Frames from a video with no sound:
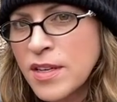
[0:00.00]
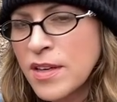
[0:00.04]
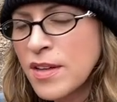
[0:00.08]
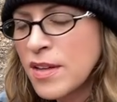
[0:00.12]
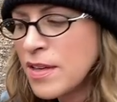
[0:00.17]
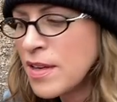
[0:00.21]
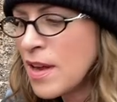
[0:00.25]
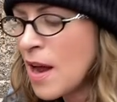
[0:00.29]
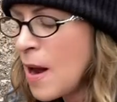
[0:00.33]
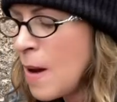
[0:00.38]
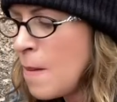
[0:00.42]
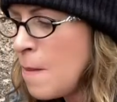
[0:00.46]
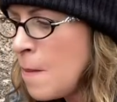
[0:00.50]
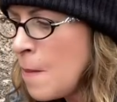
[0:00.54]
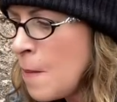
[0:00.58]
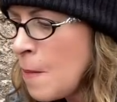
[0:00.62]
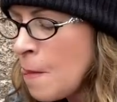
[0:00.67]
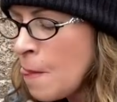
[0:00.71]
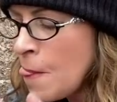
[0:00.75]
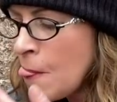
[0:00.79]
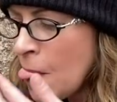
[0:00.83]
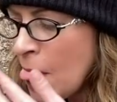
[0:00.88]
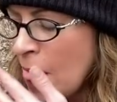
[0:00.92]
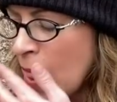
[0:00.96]
all the time.
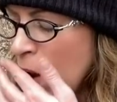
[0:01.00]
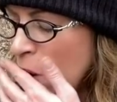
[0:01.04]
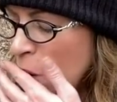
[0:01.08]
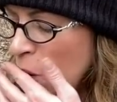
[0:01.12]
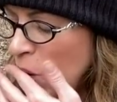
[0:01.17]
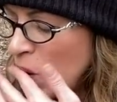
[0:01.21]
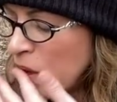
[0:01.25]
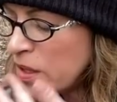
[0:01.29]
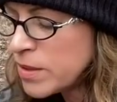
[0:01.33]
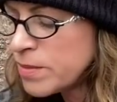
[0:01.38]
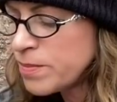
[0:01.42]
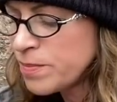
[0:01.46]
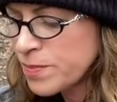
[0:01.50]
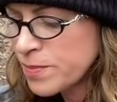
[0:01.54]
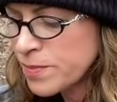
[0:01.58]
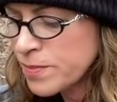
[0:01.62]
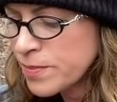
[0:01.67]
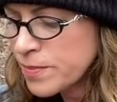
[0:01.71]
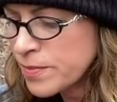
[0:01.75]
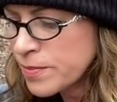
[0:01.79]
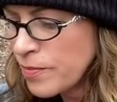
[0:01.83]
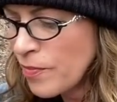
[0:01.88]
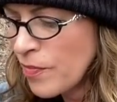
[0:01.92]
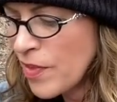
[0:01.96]

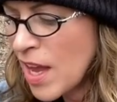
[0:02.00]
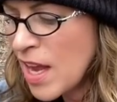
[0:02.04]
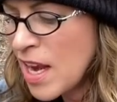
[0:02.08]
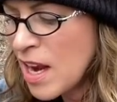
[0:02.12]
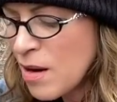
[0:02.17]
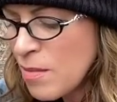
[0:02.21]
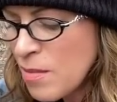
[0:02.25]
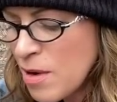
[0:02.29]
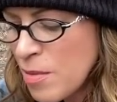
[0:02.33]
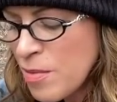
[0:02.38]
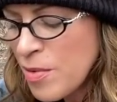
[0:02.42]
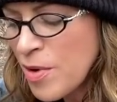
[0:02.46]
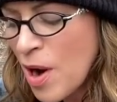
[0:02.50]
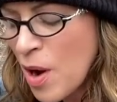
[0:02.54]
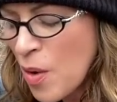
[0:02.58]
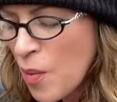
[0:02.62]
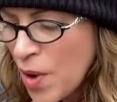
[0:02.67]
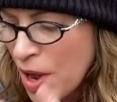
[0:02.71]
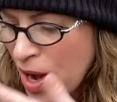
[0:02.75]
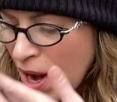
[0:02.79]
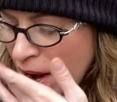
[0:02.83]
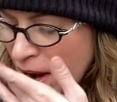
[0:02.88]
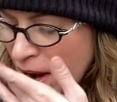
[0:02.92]
And I remember I went on